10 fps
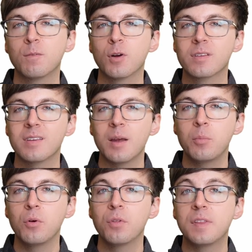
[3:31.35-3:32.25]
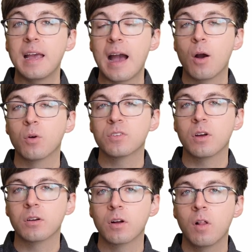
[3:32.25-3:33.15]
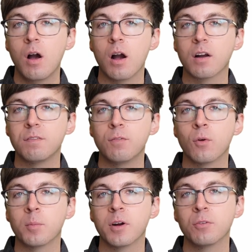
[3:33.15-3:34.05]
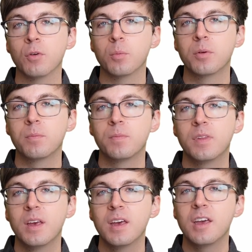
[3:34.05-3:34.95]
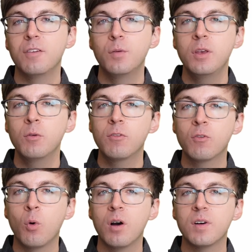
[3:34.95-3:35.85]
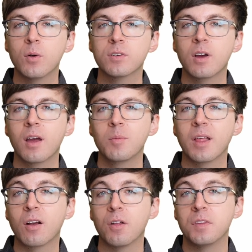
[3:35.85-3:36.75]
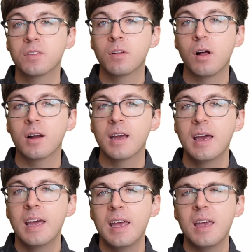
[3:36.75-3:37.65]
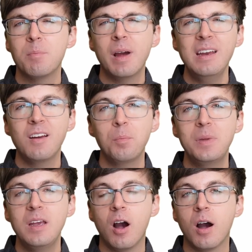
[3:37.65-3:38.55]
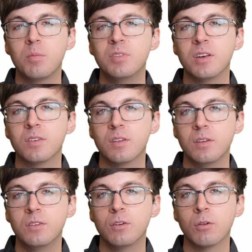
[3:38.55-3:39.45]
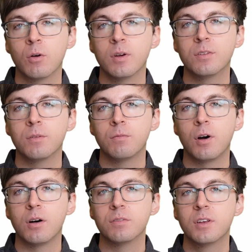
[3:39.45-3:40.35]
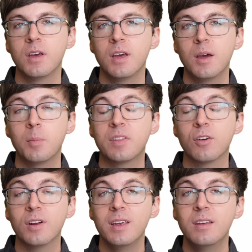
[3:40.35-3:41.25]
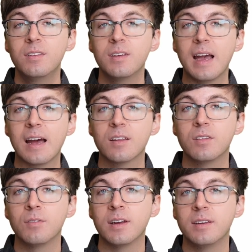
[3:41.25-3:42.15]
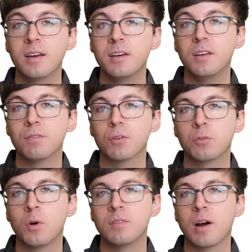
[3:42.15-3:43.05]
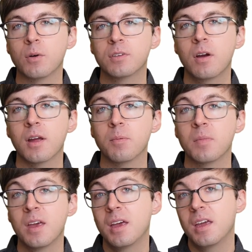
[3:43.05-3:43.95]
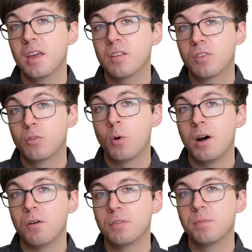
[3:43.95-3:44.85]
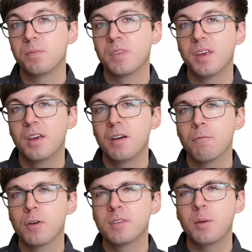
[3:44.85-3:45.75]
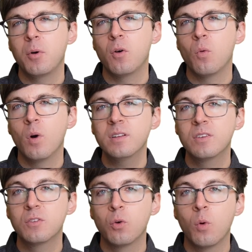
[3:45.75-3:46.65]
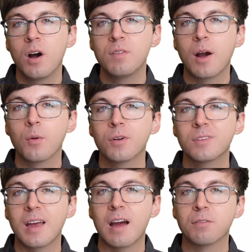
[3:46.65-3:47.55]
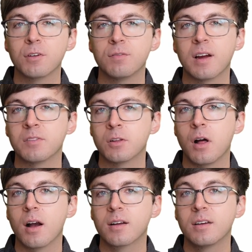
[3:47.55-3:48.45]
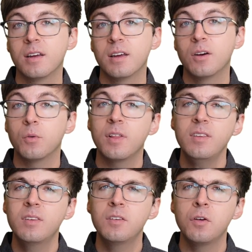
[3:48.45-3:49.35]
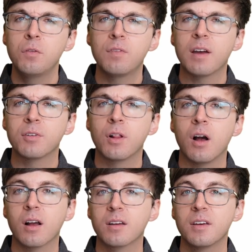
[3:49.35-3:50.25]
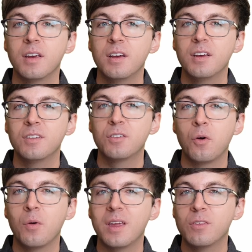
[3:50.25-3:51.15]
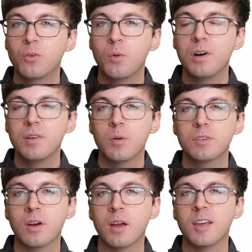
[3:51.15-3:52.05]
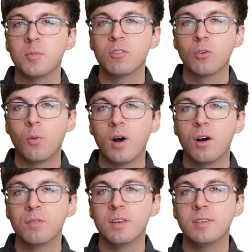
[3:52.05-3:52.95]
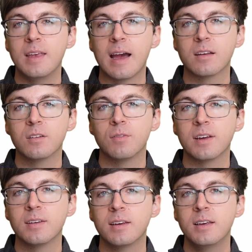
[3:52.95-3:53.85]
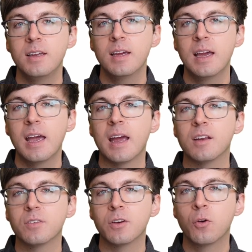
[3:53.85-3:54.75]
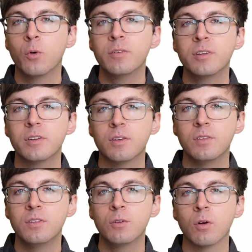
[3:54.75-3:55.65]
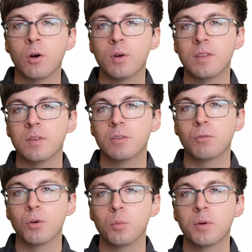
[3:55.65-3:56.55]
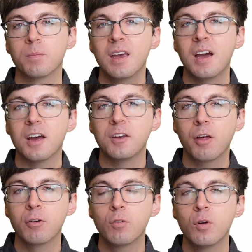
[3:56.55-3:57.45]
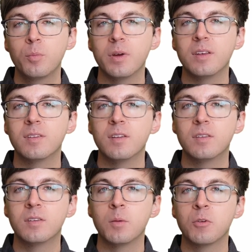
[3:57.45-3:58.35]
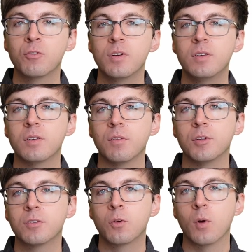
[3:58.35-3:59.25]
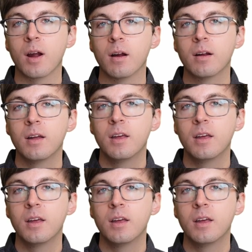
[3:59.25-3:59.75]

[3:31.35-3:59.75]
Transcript: For example, the hours on a clock form a group. If we use 12-hour time like on this clock, it might not be obvious that 0 is involved, but there is an additive identity for 12-hour time. It's 12. For example, what's 12 hours after 5 o'clock? Well, that's still 5 o'clock. So in 12-hour time, 12 is the additive identity, and it's equivalent to 0 in this group. Another group is the symmetries of a square.